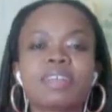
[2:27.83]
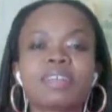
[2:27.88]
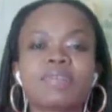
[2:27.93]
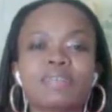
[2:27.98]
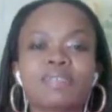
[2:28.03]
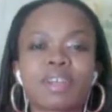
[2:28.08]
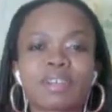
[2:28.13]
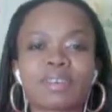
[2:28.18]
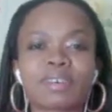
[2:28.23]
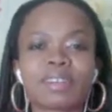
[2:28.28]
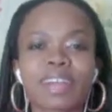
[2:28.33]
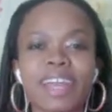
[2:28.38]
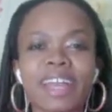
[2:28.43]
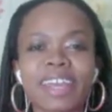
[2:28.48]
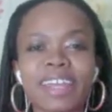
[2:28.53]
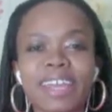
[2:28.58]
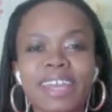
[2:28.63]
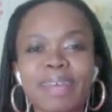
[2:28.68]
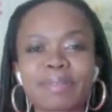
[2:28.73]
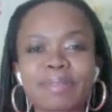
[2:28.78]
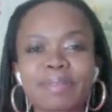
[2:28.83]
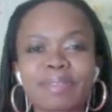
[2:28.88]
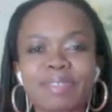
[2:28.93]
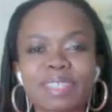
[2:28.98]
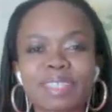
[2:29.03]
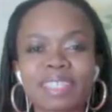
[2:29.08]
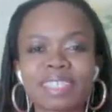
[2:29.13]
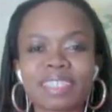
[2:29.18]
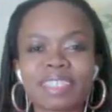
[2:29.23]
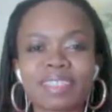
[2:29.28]
Follow her at
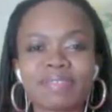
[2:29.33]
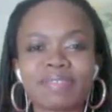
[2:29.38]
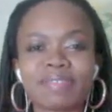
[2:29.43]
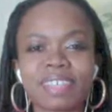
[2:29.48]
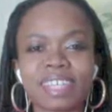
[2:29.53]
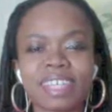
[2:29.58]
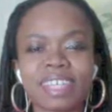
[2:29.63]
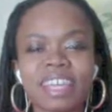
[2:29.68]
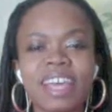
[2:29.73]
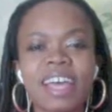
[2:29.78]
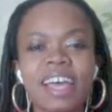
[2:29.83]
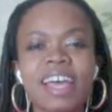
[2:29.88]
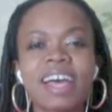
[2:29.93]
Aviola TV.